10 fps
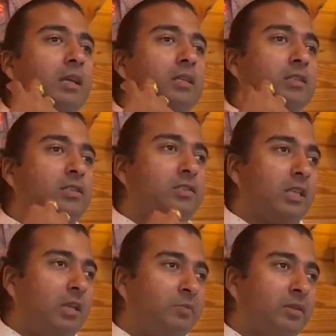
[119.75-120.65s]

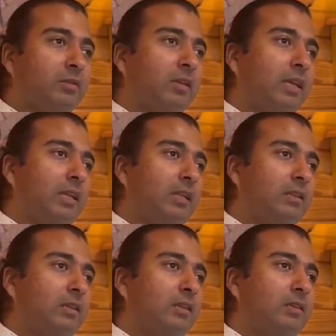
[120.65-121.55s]
steeped
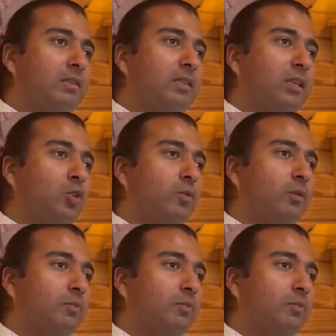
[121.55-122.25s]
in sensual